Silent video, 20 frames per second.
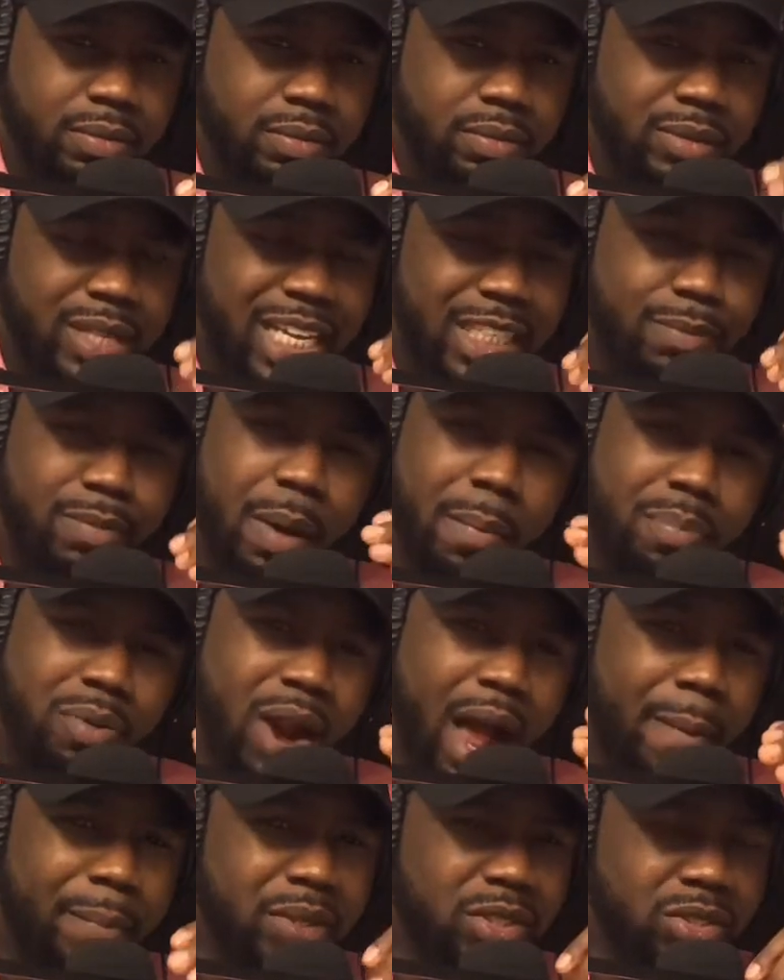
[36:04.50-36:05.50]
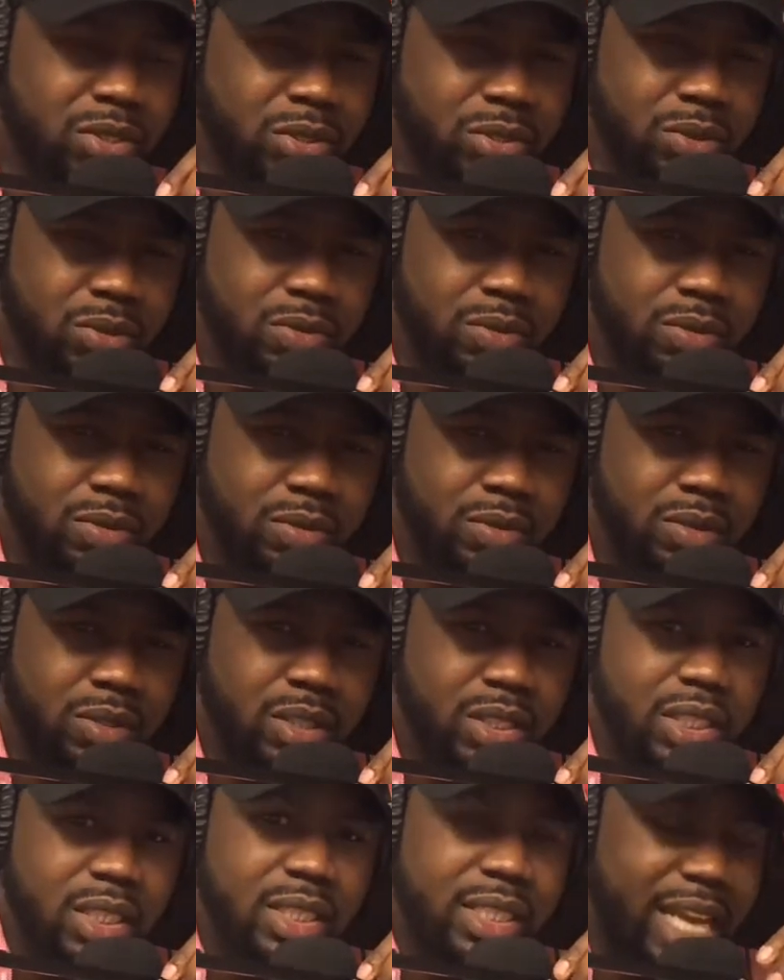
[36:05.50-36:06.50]
That's my promise to you.
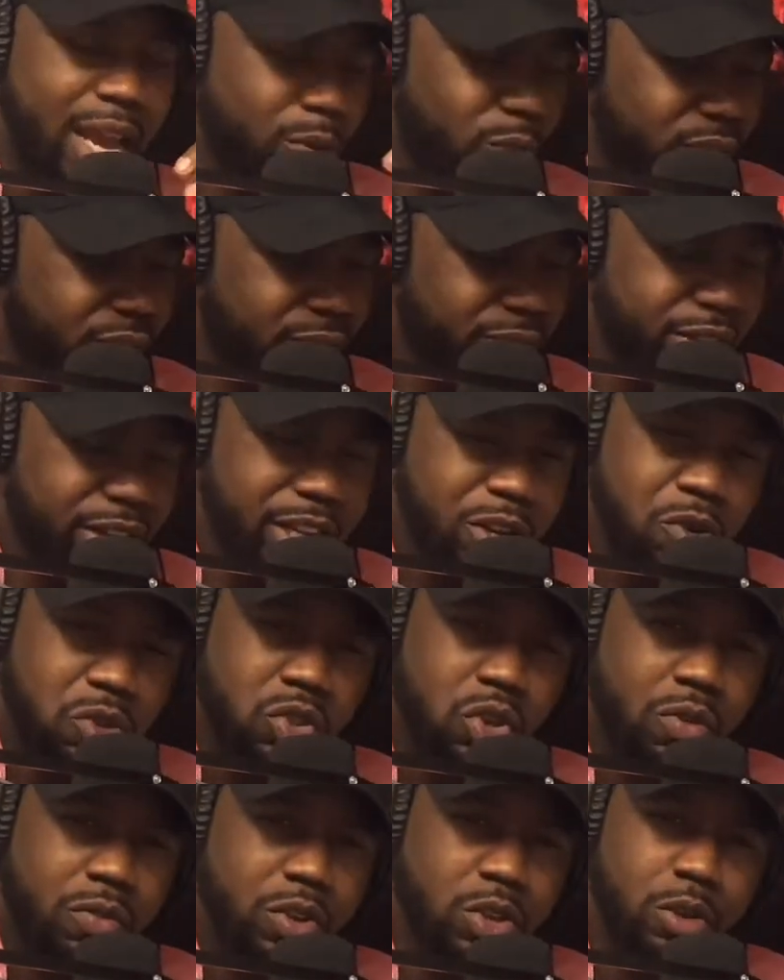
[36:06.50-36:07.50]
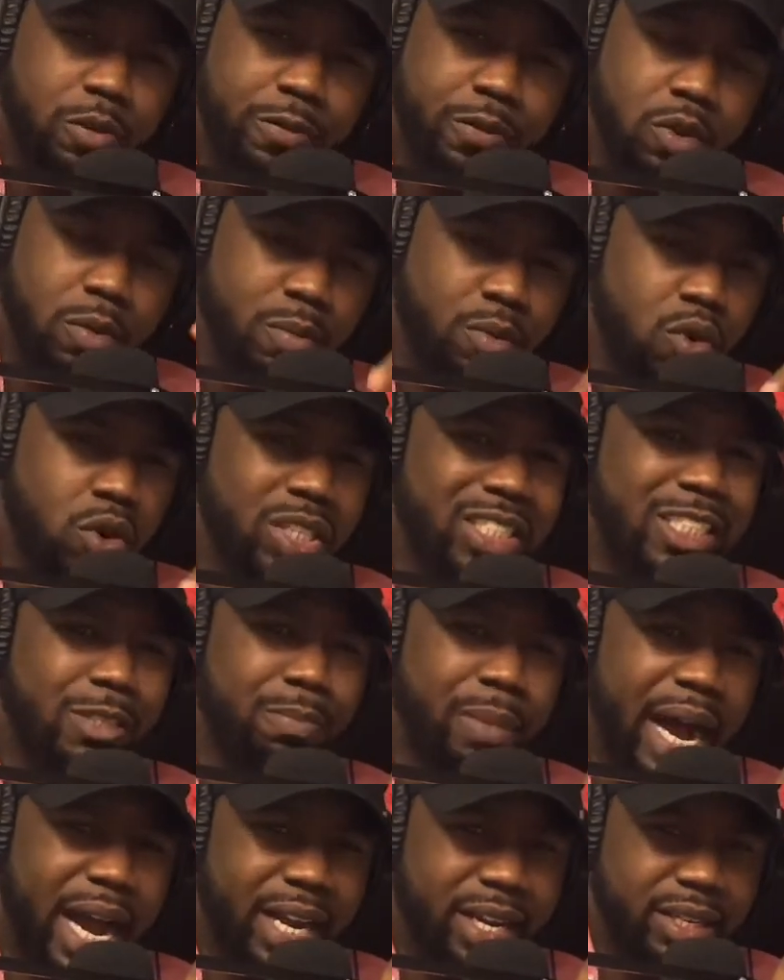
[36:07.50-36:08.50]
That when the video is over, you feel more
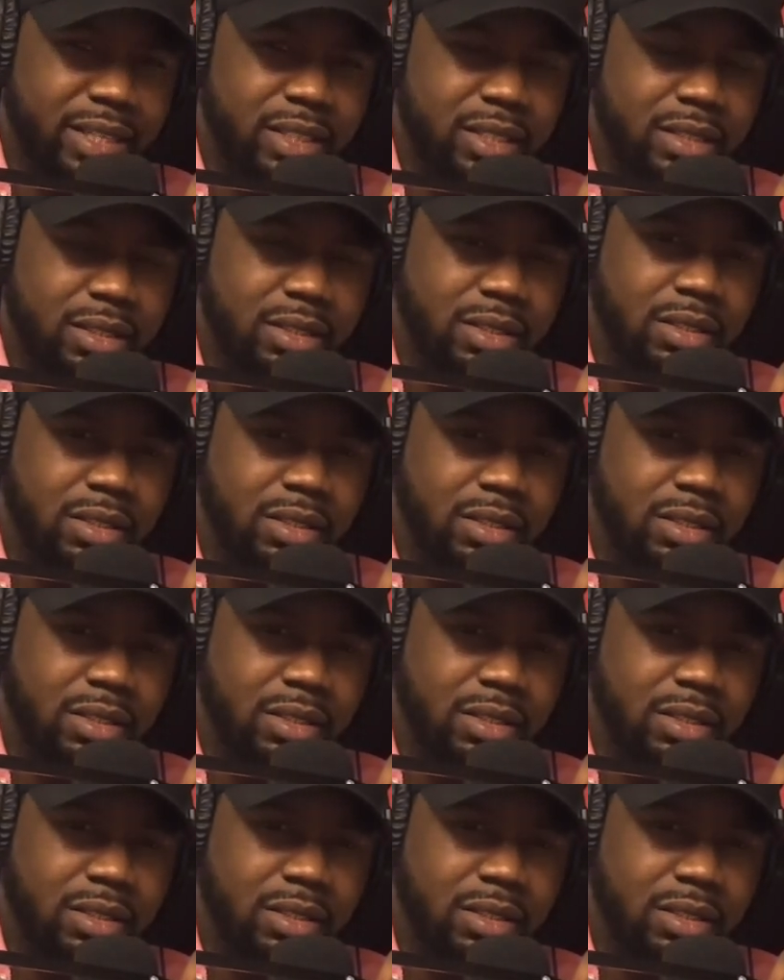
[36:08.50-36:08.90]
inspired,